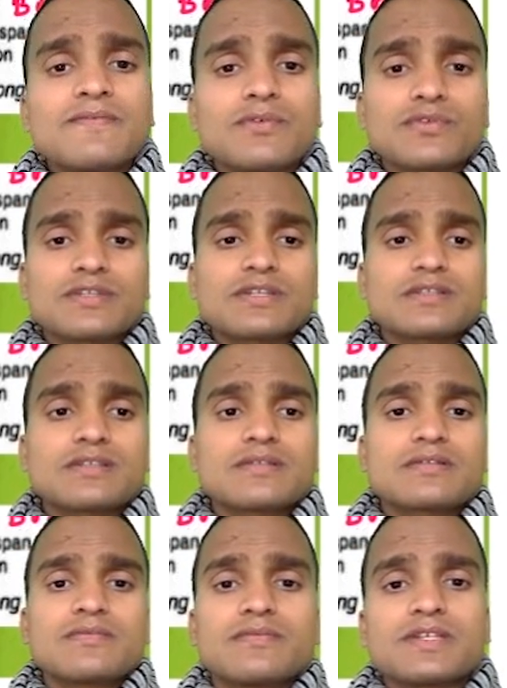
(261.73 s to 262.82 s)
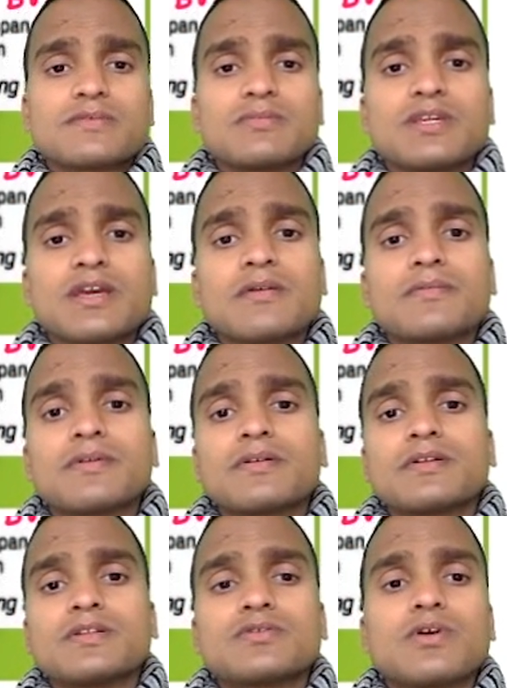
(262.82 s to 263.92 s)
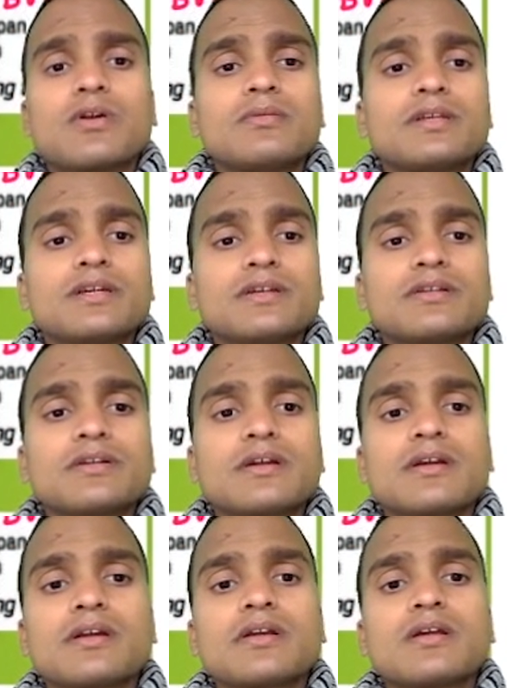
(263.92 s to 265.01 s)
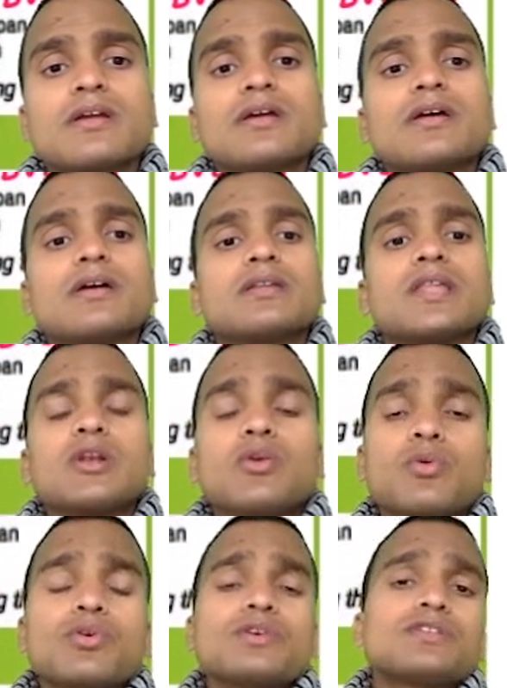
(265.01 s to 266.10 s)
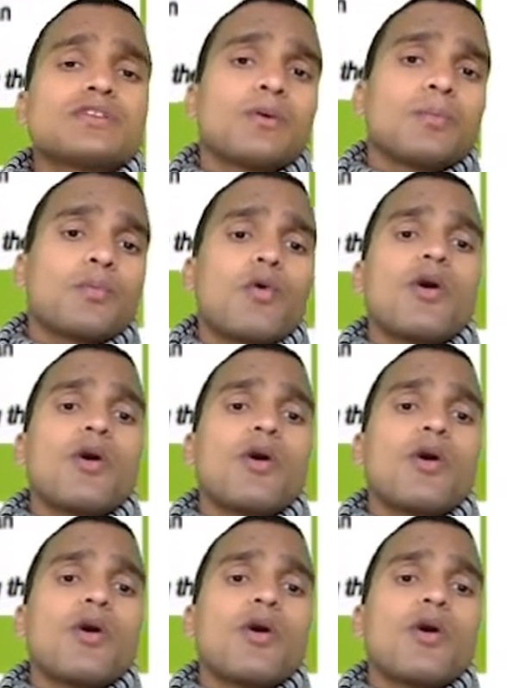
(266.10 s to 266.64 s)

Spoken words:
forces which we have resolved here, the locus of